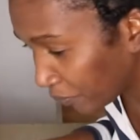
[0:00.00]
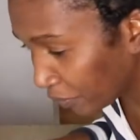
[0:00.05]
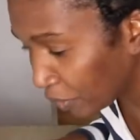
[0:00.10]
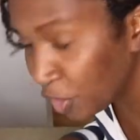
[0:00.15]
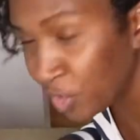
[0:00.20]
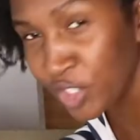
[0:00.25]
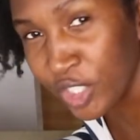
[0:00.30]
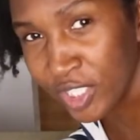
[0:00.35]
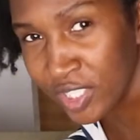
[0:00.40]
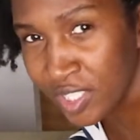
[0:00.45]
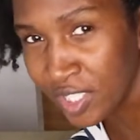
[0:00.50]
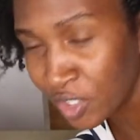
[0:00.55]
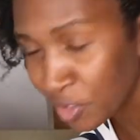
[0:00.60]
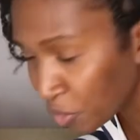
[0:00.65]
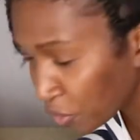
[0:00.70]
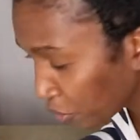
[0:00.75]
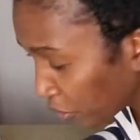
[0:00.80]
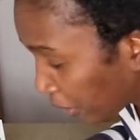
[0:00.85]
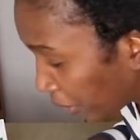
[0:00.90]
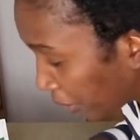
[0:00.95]
Justin
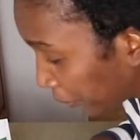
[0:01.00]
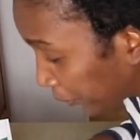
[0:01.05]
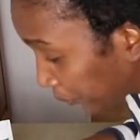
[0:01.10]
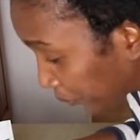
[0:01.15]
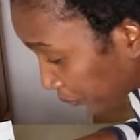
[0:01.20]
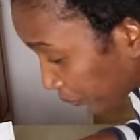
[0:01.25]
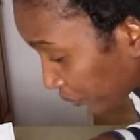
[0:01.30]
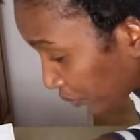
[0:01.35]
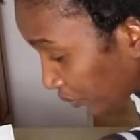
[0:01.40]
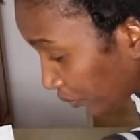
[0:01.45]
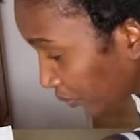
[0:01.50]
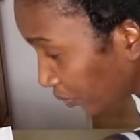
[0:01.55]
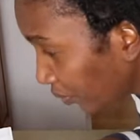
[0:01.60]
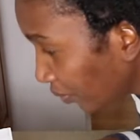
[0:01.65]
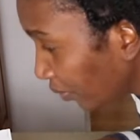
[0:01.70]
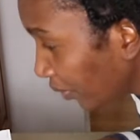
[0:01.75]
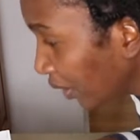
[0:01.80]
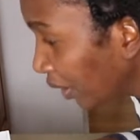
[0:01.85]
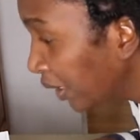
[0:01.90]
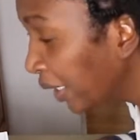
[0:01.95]
Trudeau.
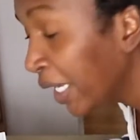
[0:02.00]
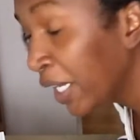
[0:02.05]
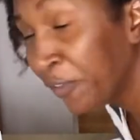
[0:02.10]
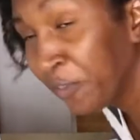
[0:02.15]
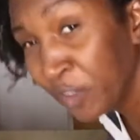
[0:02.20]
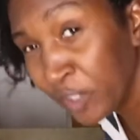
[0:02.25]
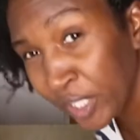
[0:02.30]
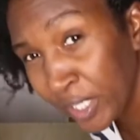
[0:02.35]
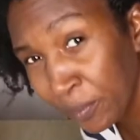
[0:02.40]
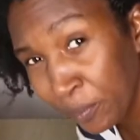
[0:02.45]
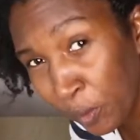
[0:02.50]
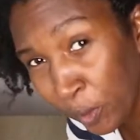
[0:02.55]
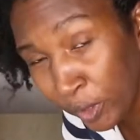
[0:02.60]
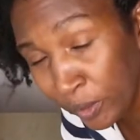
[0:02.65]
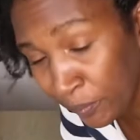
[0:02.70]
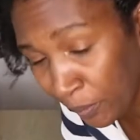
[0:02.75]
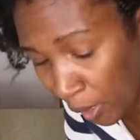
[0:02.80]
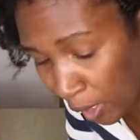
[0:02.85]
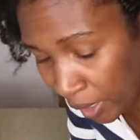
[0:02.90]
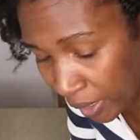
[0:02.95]
Now for the
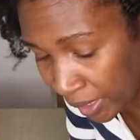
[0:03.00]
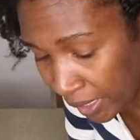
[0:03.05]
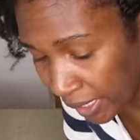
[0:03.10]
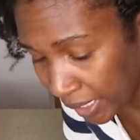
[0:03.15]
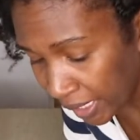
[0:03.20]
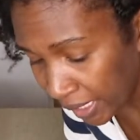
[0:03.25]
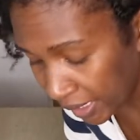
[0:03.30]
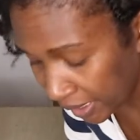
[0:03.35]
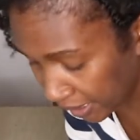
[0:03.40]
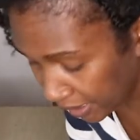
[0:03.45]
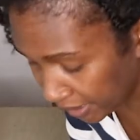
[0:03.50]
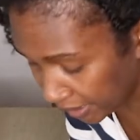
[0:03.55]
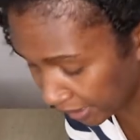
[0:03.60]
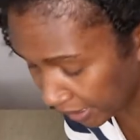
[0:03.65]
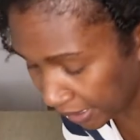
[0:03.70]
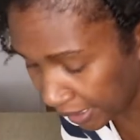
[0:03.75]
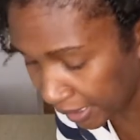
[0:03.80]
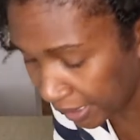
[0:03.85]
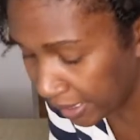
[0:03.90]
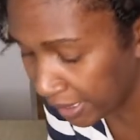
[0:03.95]
important part, this
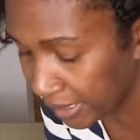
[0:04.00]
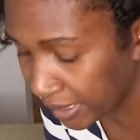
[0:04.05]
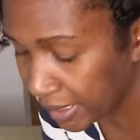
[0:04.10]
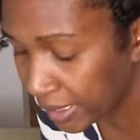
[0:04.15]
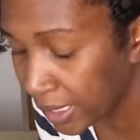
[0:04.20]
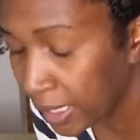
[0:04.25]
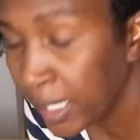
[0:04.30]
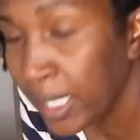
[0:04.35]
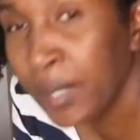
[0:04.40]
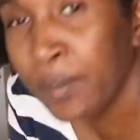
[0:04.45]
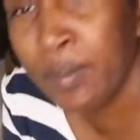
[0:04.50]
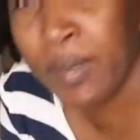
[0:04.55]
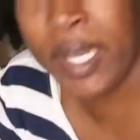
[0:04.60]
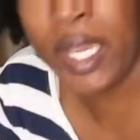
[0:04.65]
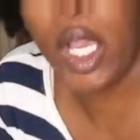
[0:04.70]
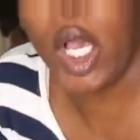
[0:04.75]
is my